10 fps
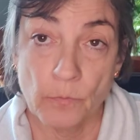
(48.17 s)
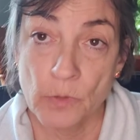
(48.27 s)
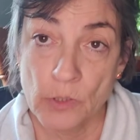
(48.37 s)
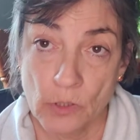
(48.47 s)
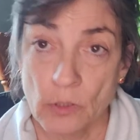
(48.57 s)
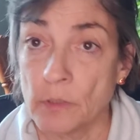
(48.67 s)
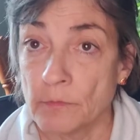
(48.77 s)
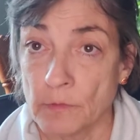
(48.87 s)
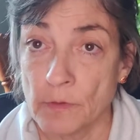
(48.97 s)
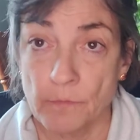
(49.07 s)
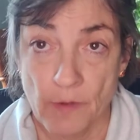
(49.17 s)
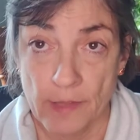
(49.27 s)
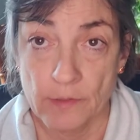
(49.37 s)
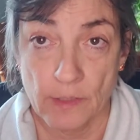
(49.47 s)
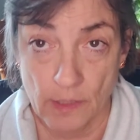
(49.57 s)
Which could, in,
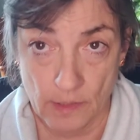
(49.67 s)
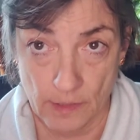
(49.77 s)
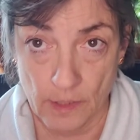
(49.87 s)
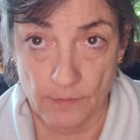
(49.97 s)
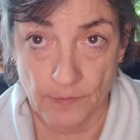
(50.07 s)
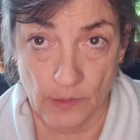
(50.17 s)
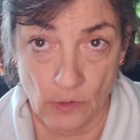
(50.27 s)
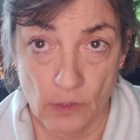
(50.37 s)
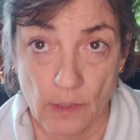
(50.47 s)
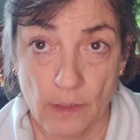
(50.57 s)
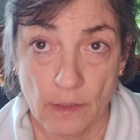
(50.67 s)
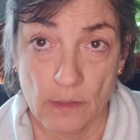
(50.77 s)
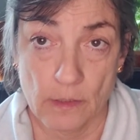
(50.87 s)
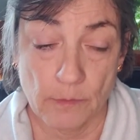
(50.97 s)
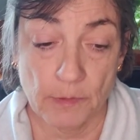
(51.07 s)
rather than a thief, it could
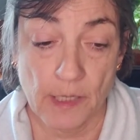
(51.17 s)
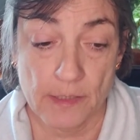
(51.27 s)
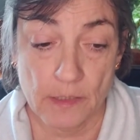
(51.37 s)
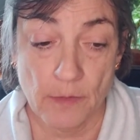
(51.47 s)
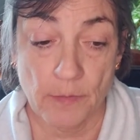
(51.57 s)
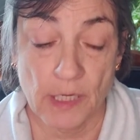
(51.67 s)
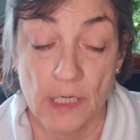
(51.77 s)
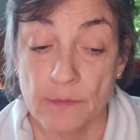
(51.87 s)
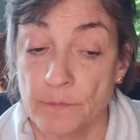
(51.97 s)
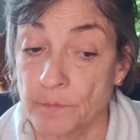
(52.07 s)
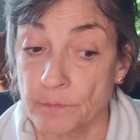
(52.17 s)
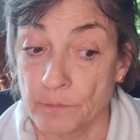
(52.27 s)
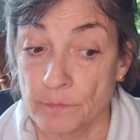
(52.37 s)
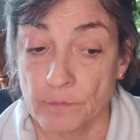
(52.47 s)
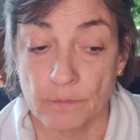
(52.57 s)
symbolize somebody
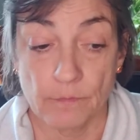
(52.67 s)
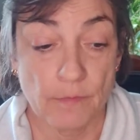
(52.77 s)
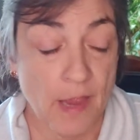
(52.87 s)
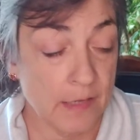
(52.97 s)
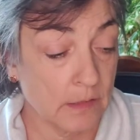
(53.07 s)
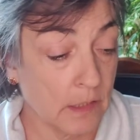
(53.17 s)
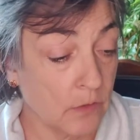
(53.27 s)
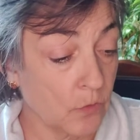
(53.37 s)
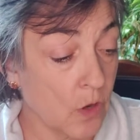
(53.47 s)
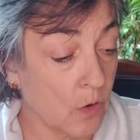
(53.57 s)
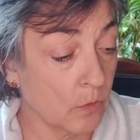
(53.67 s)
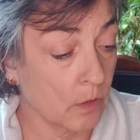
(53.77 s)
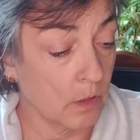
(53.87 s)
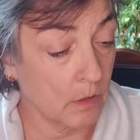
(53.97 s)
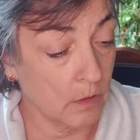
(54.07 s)
acting alone.